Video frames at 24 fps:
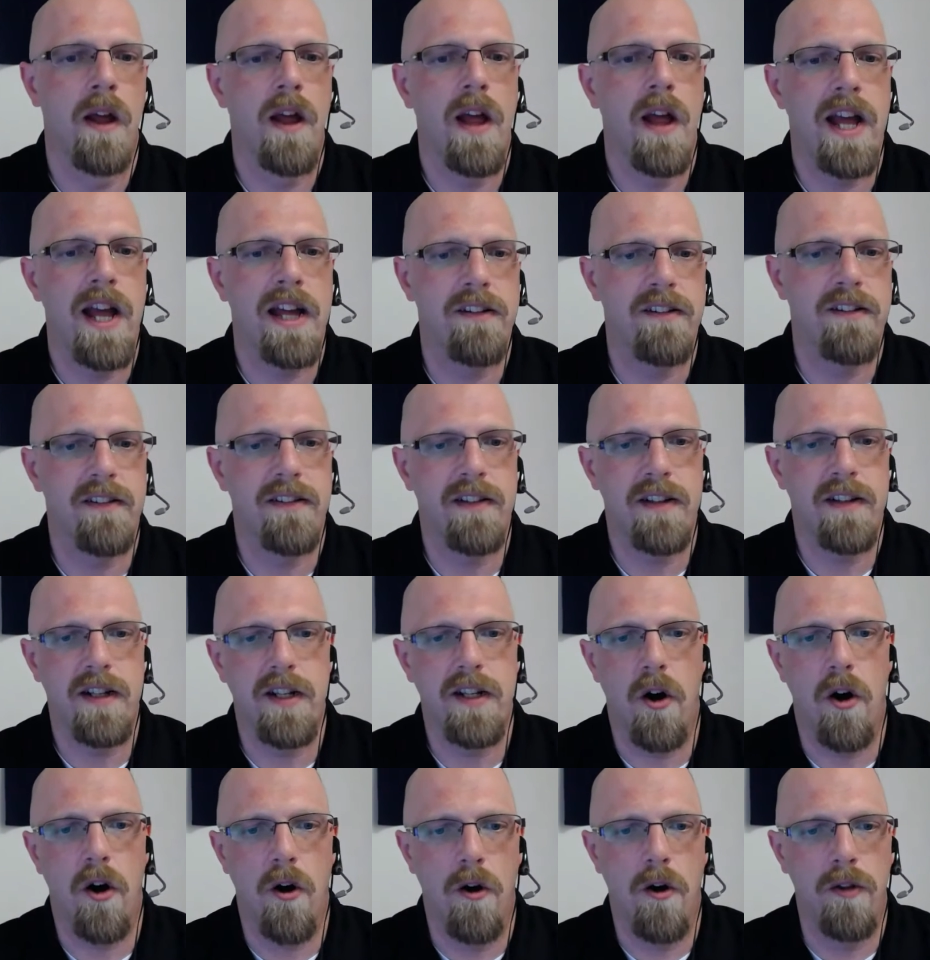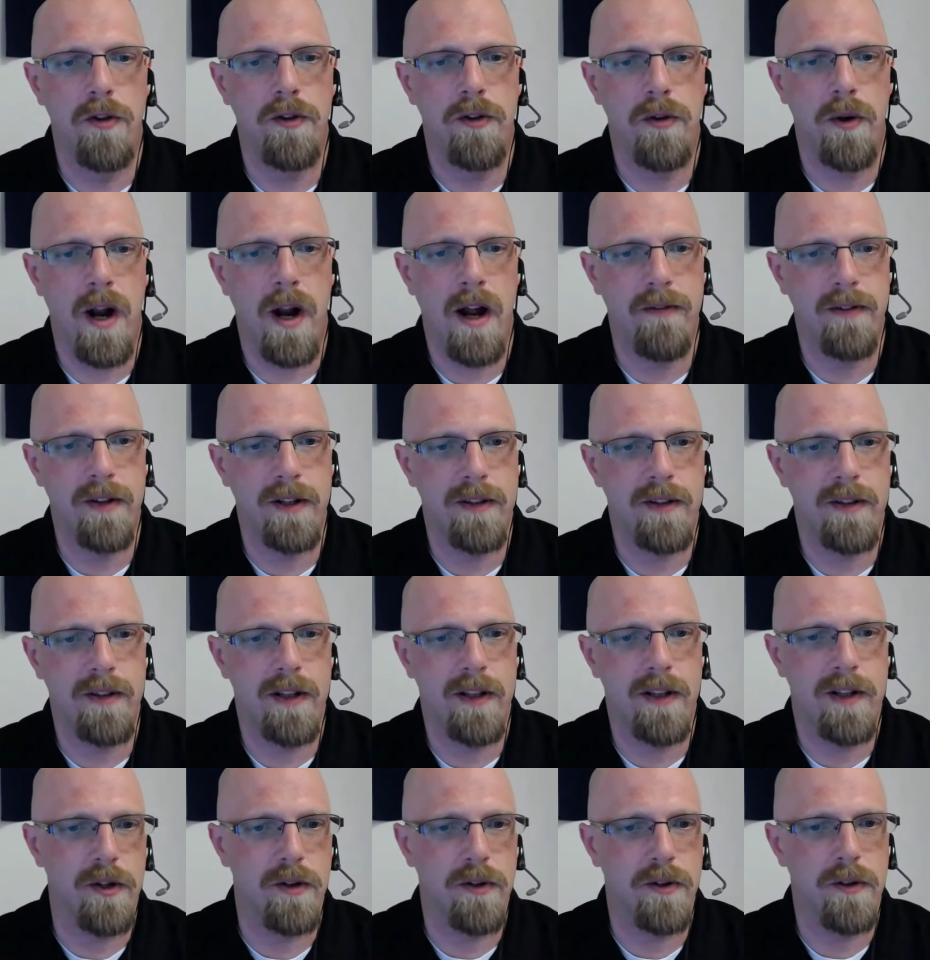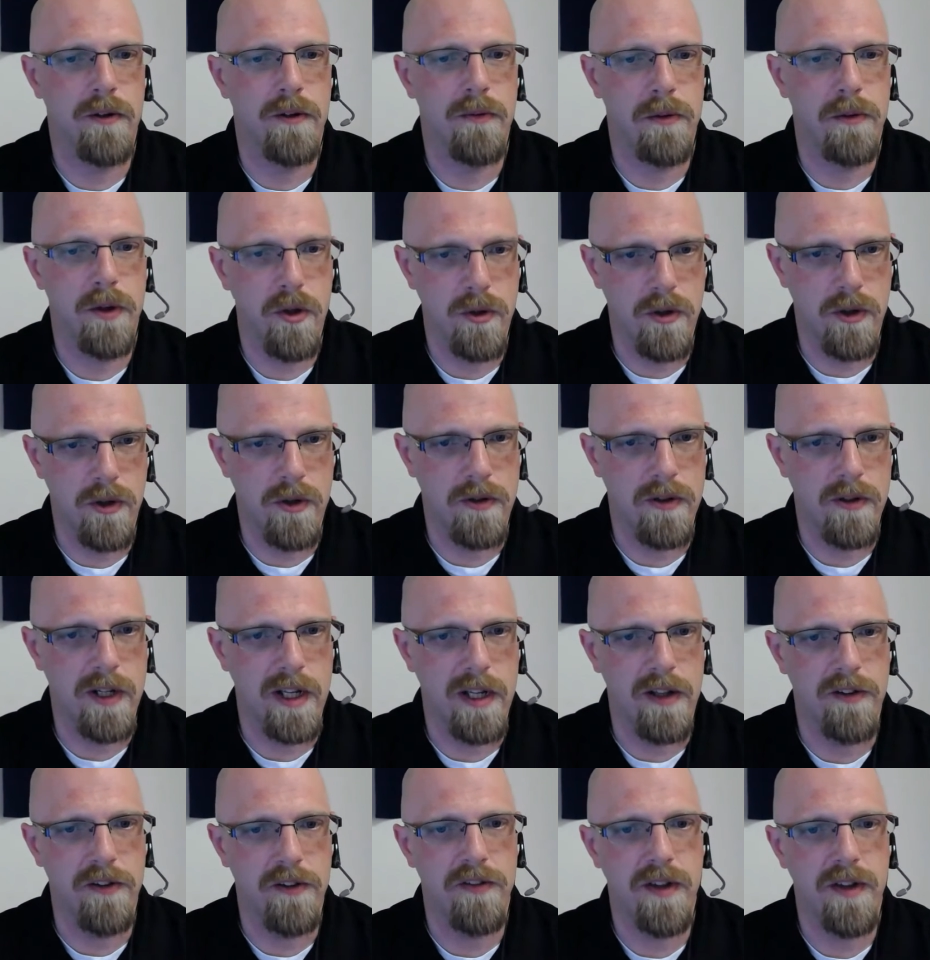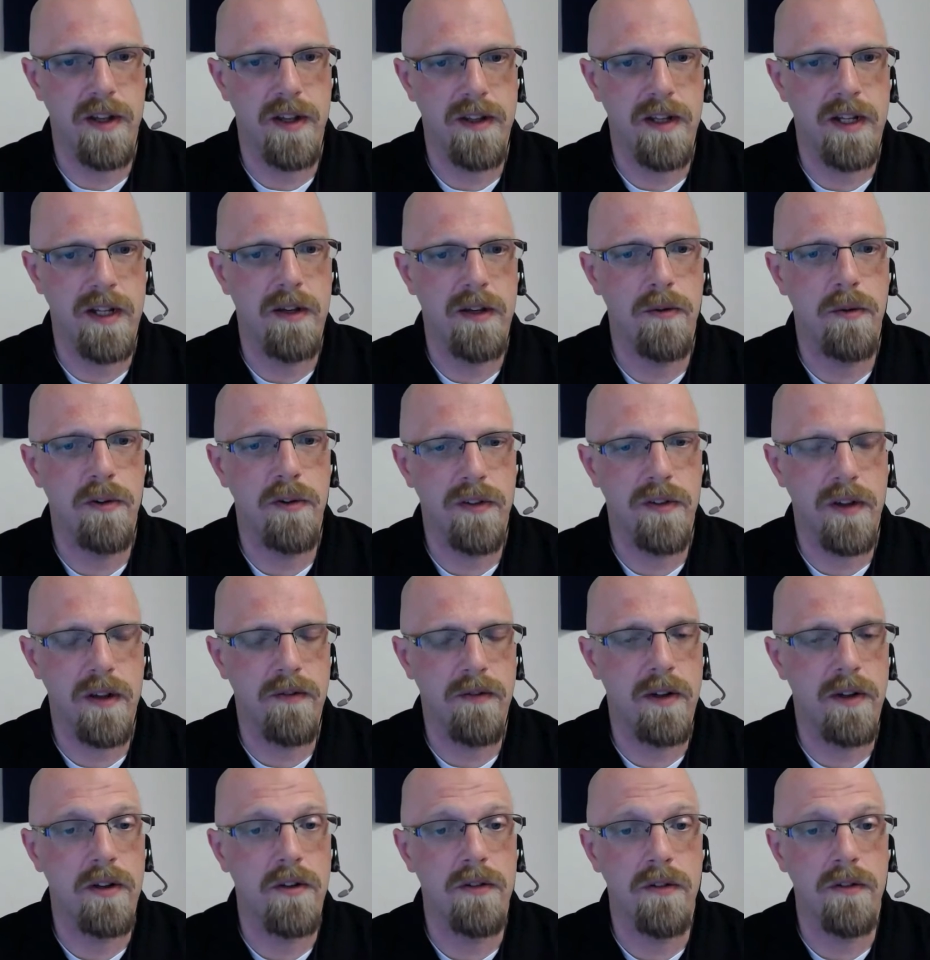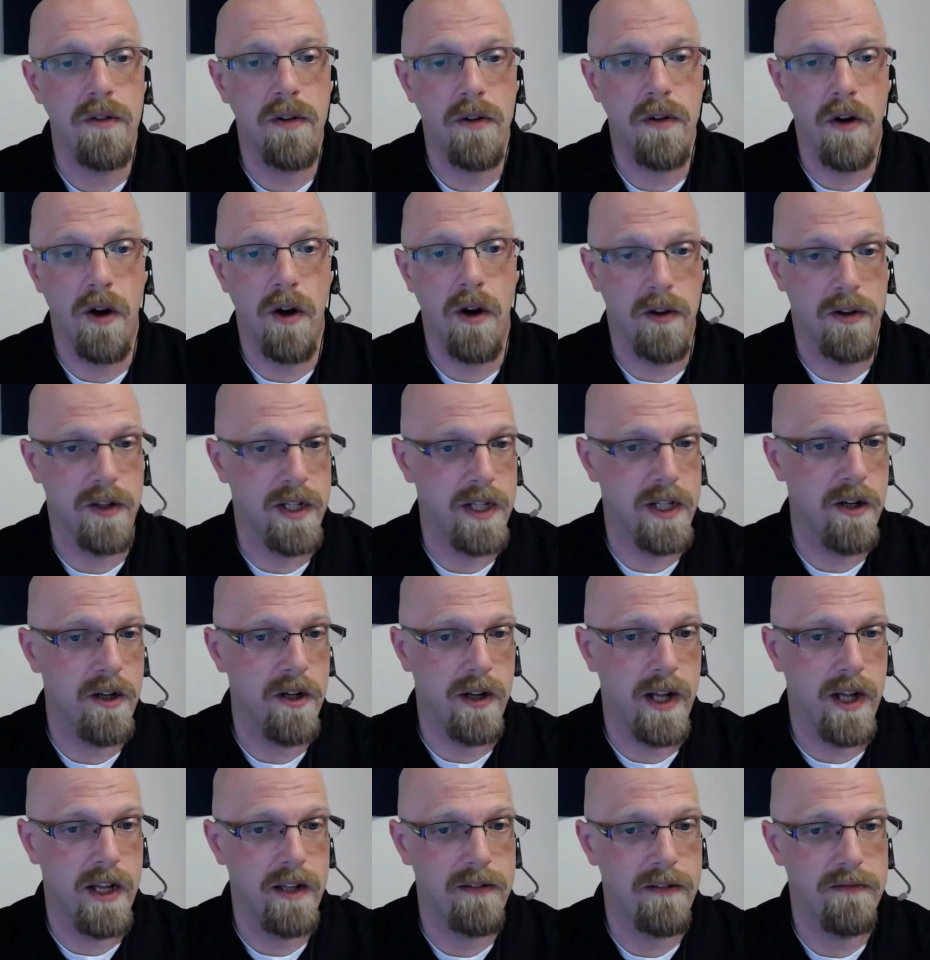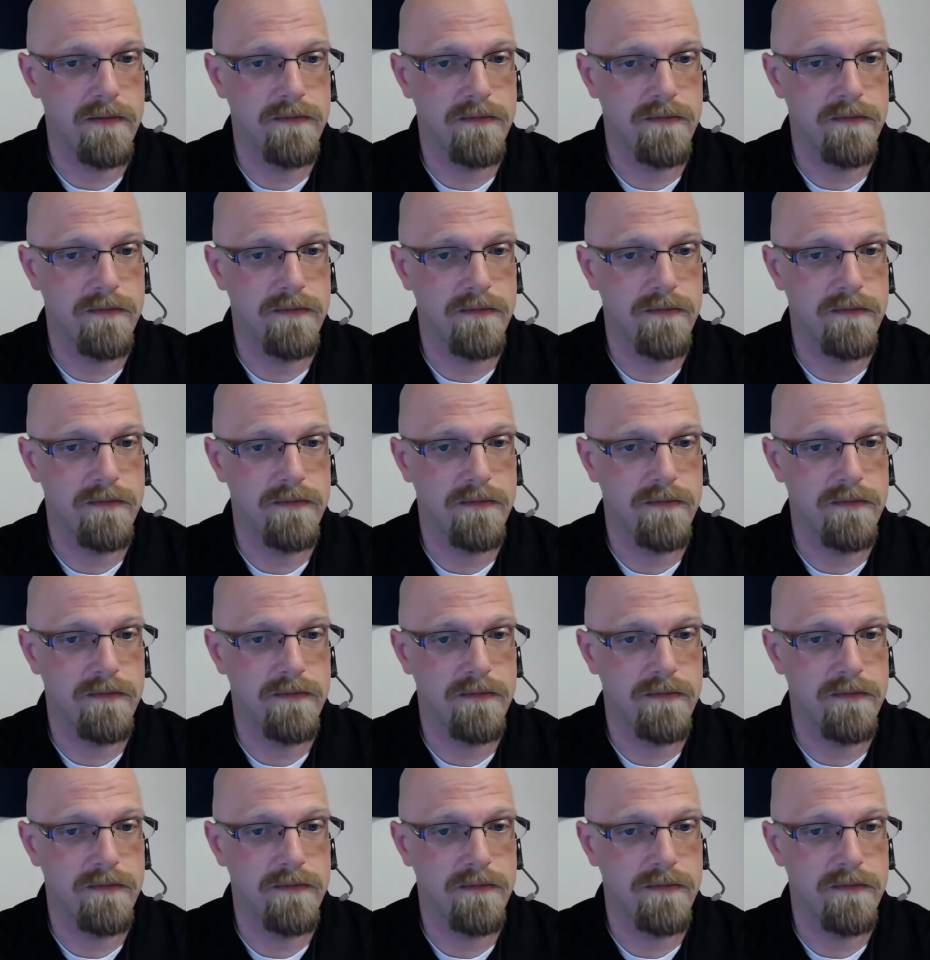and see all the traffic that your computer is sending and receiving on the internet.